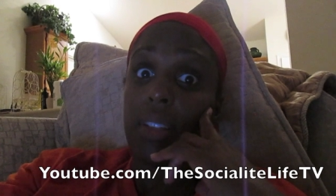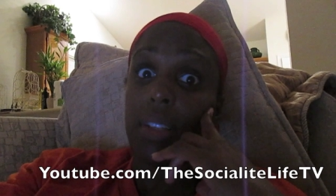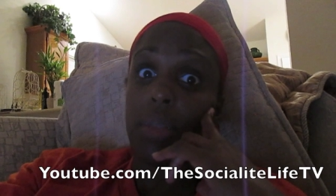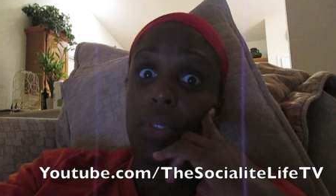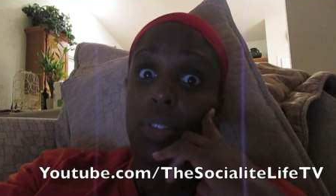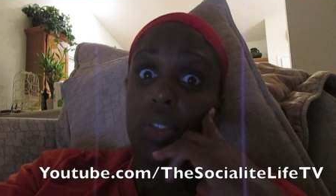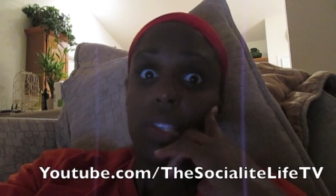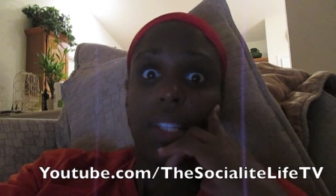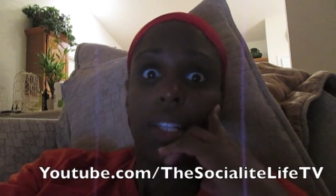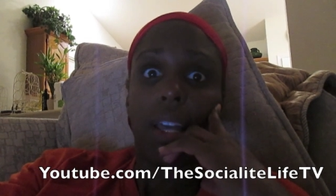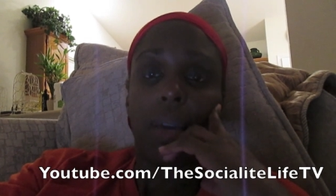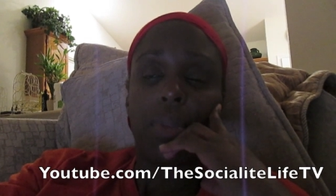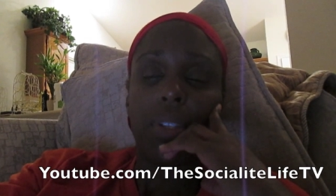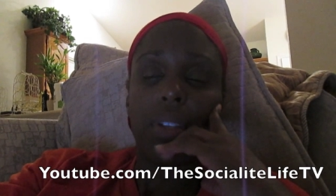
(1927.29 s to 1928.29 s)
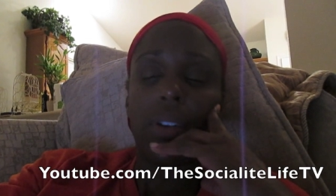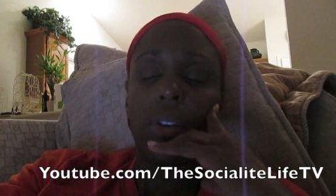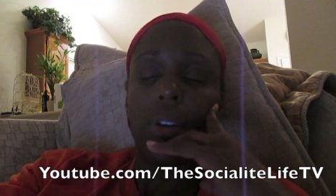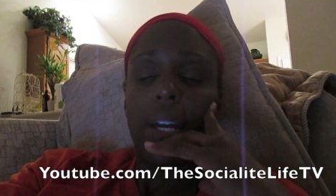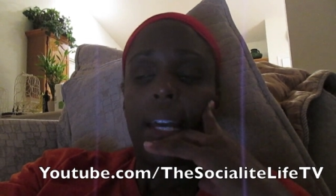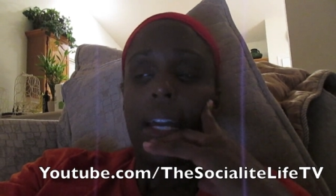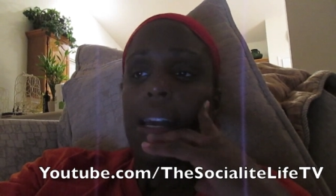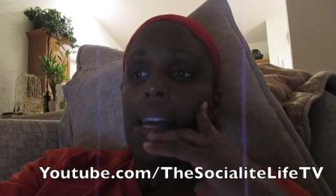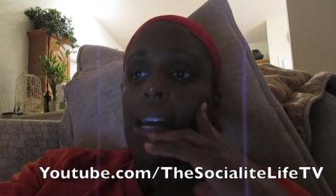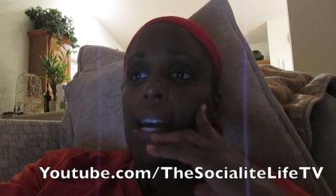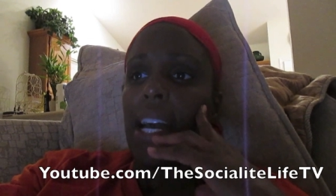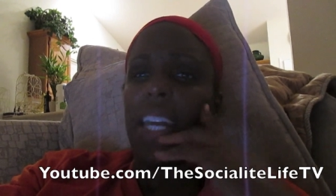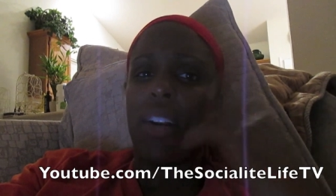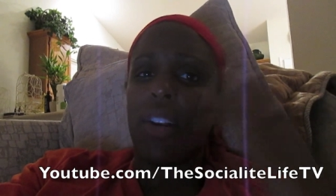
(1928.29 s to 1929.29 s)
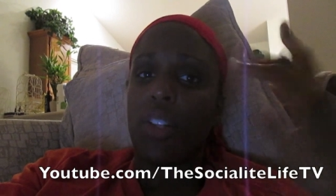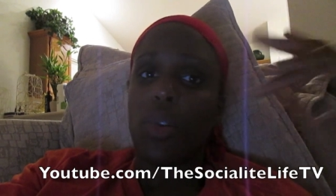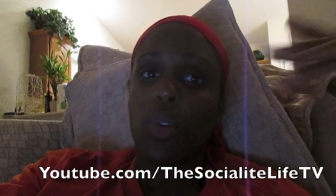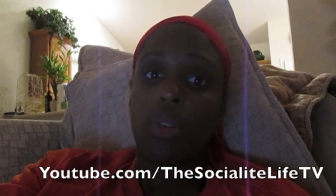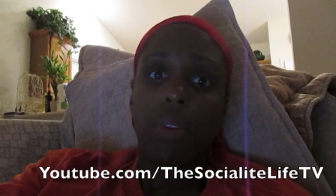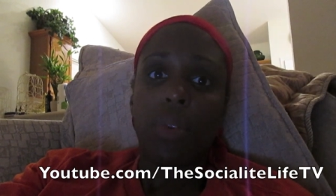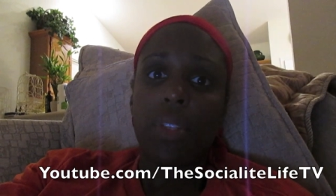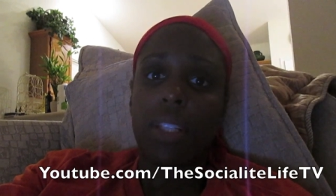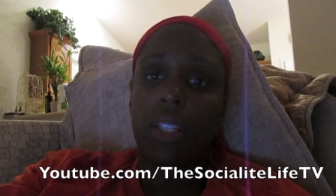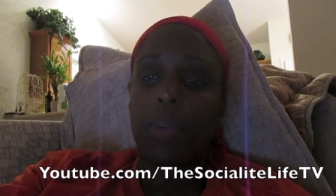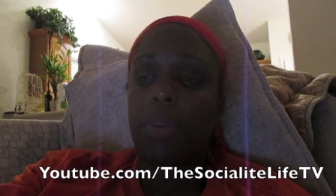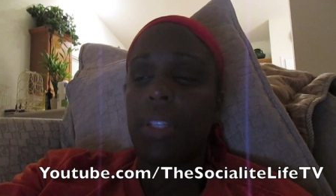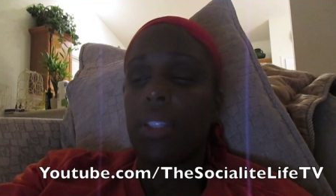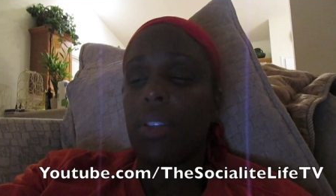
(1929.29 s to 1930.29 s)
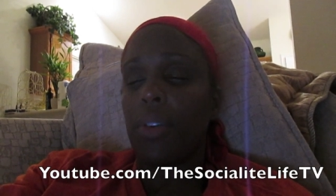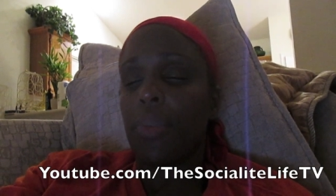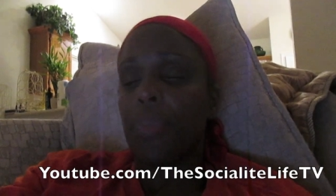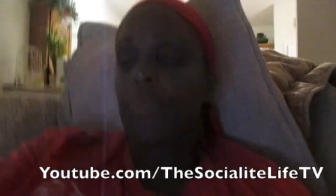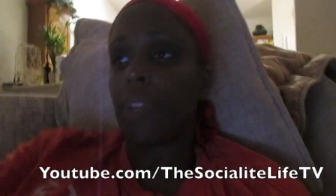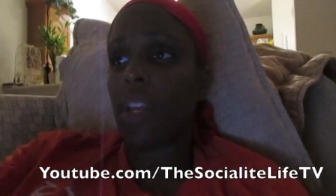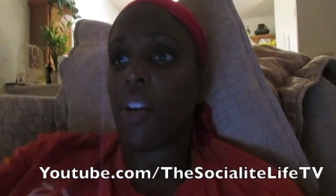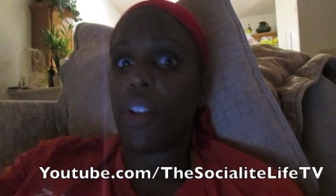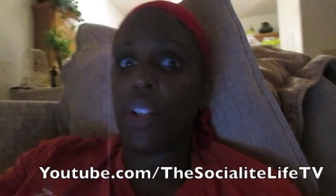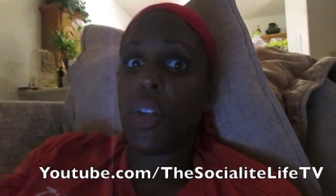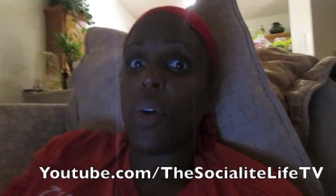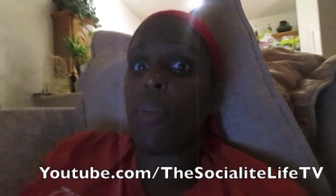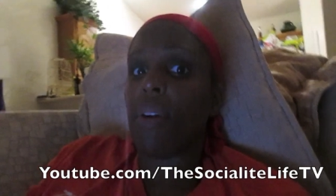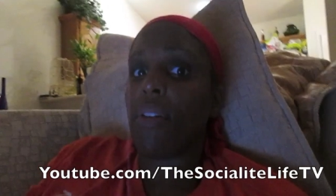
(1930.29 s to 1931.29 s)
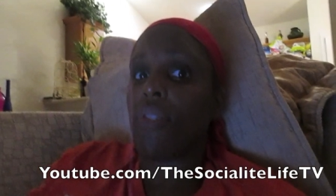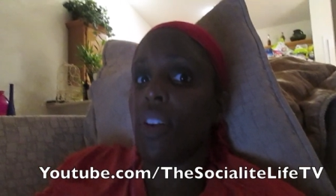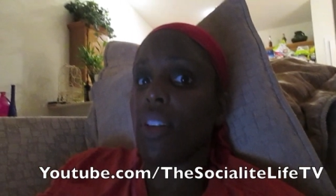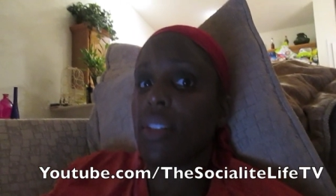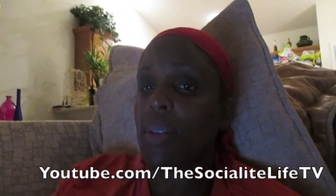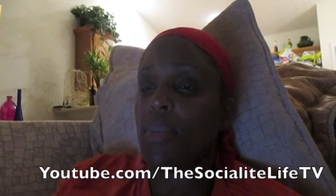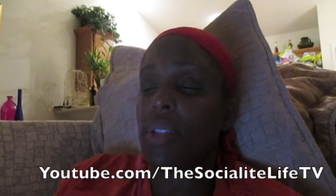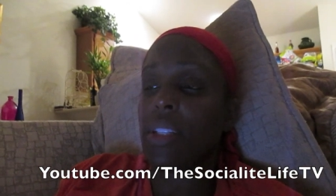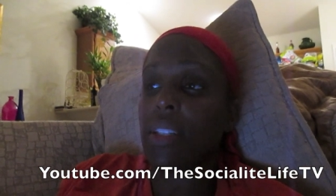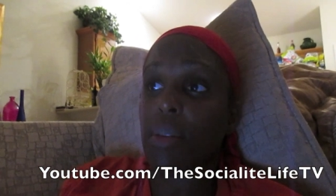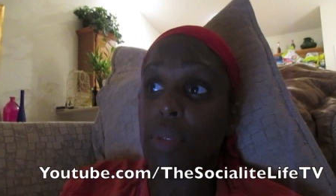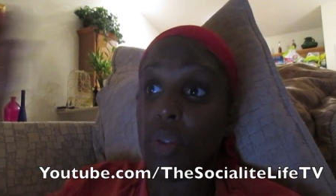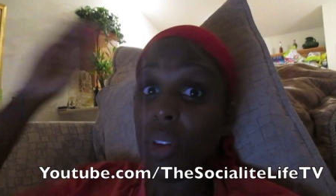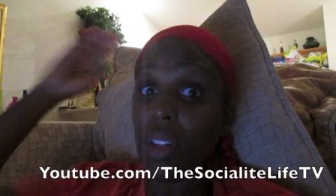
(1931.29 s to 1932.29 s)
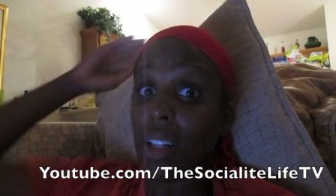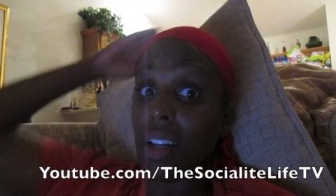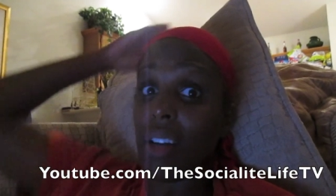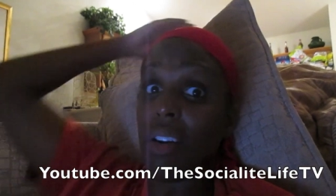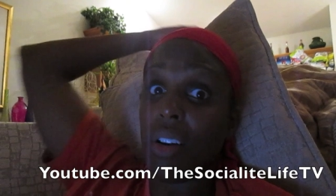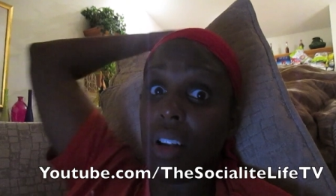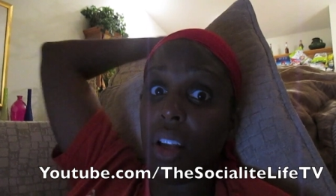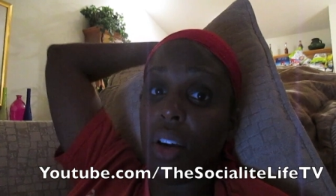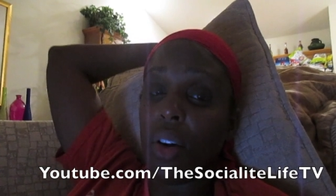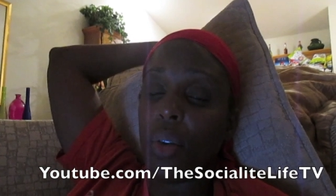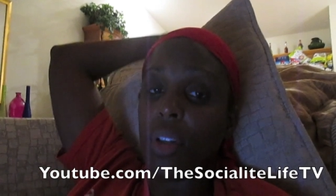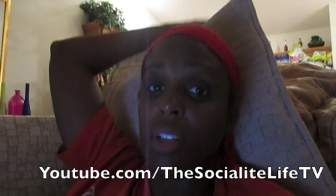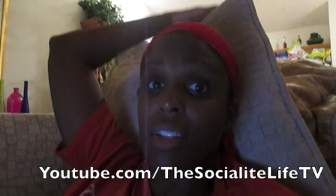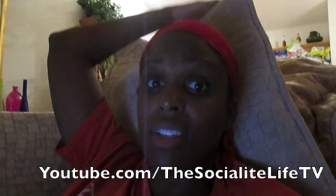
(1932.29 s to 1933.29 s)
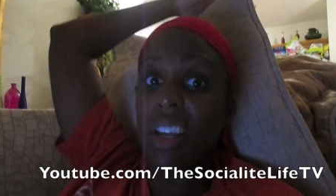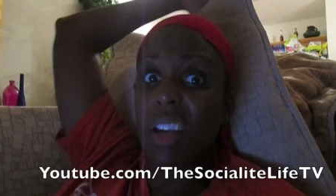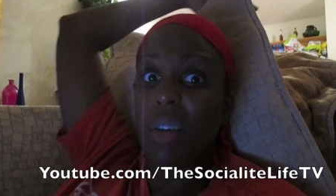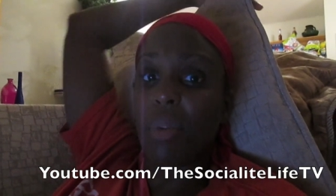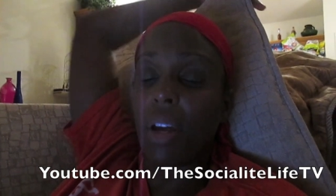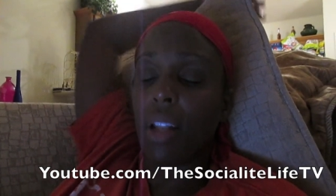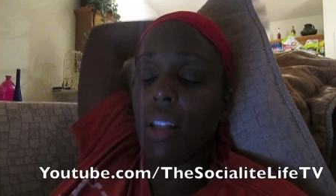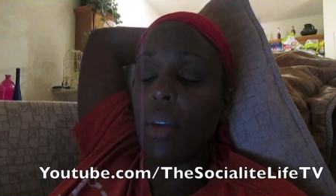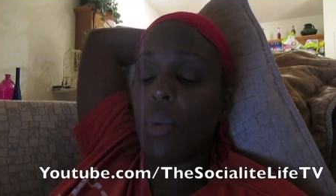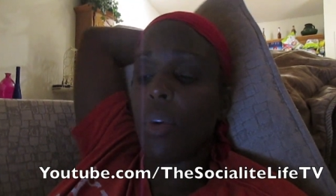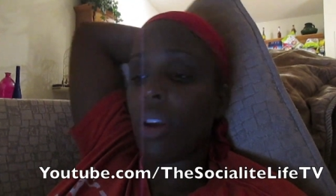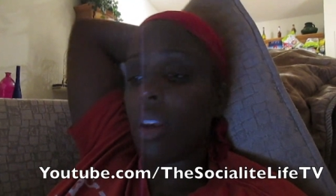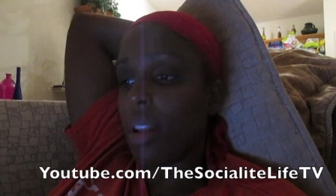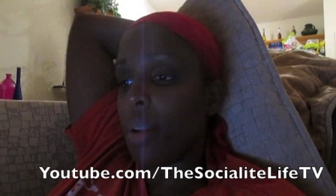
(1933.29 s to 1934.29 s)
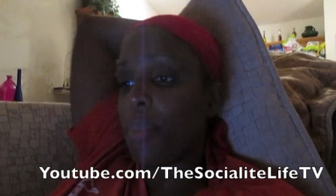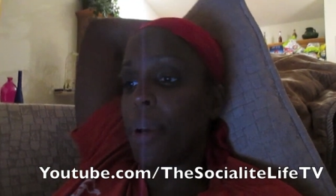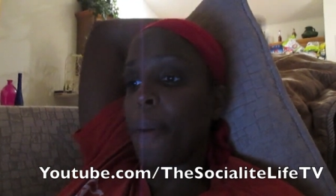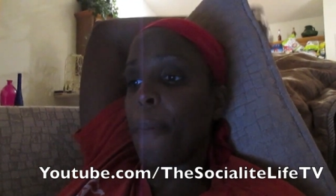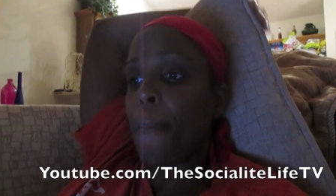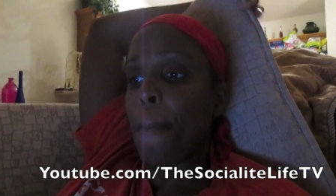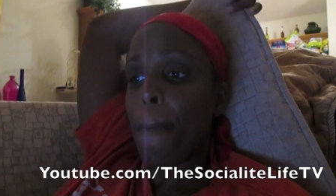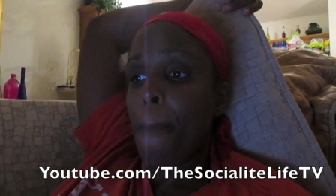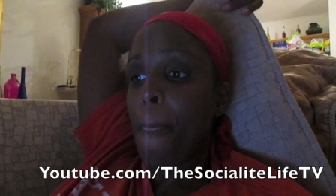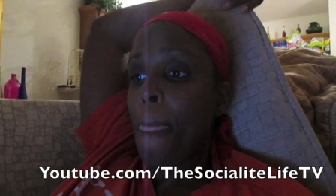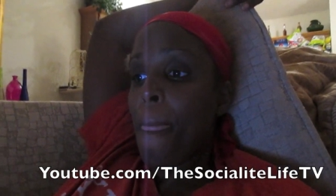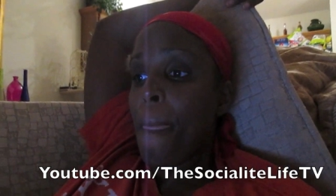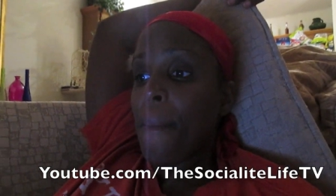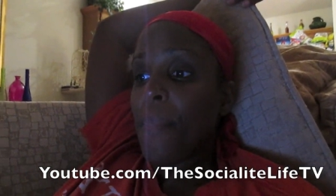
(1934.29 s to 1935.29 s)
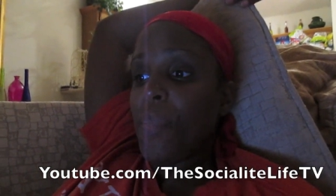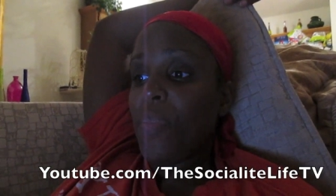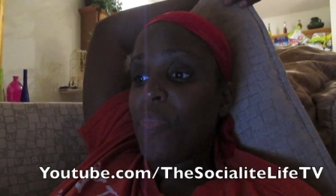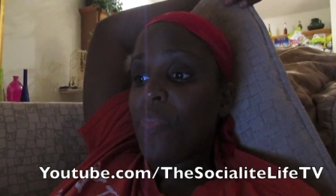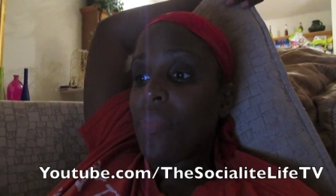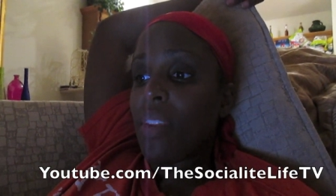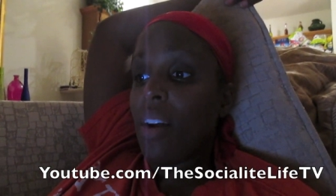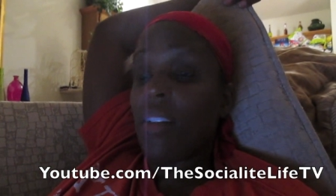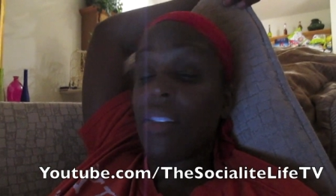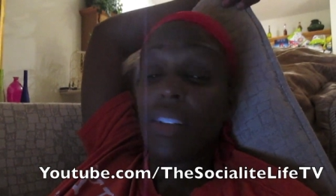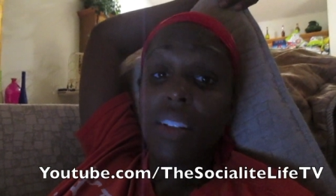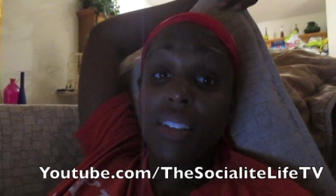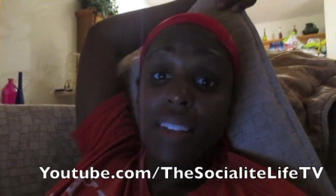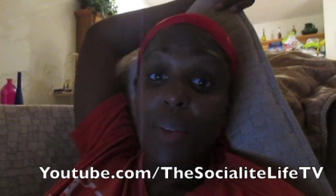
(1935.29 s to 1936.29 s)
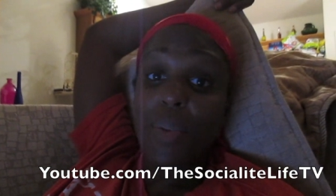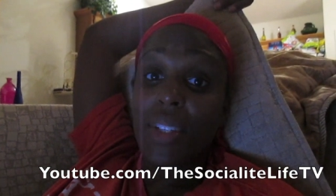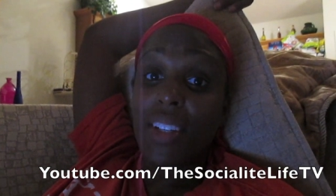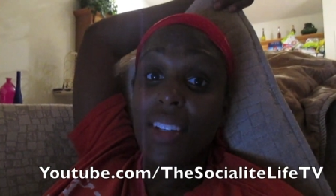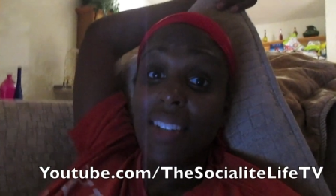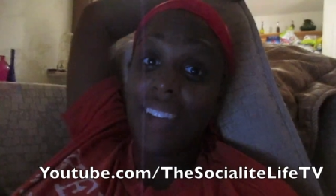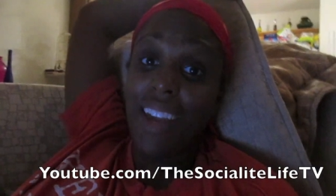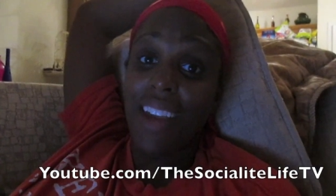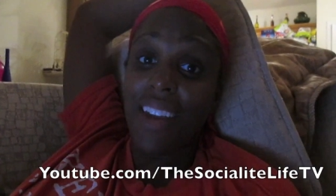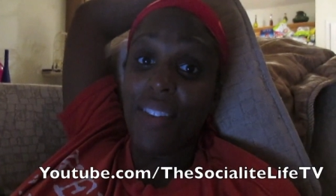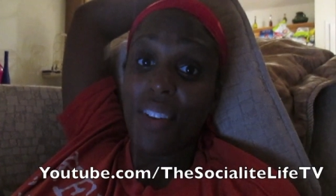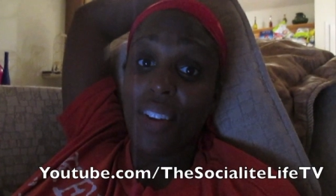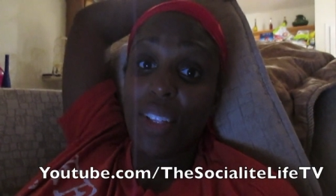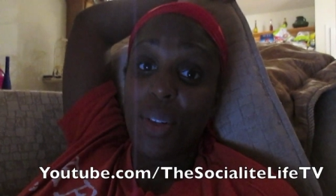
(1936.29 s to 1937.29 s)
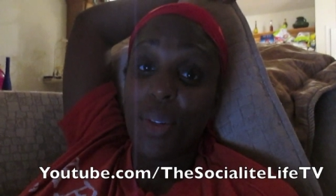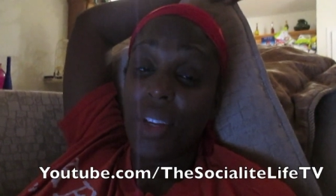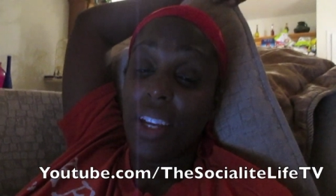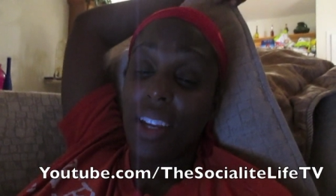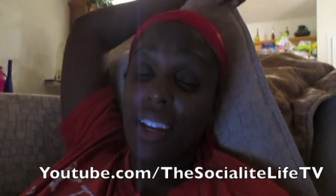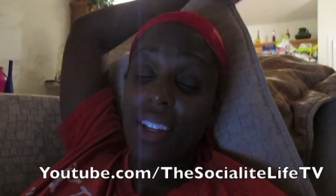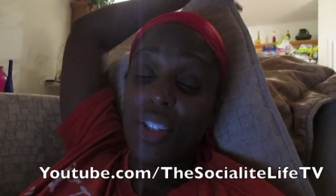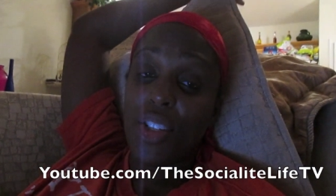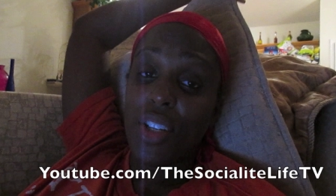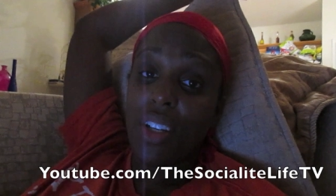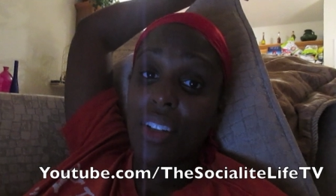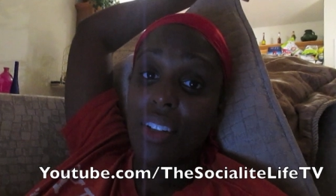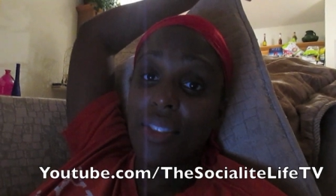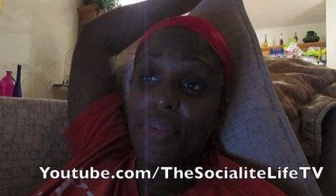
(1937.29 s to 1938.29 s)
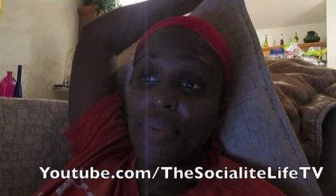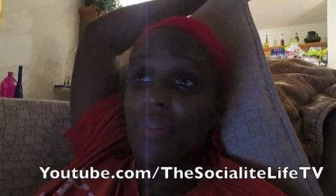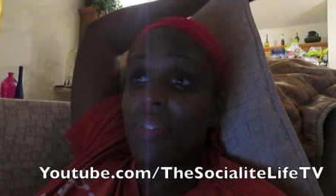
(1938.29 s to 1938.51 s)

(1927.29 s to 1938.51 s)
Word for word: asleep in Juice's lap. So. I had already told them I was sleepy, so they already knew I might fall asleep since I've been doing a lot of cardio and staying up kind of late working. But all in all, today was a good day. Very low key and chill.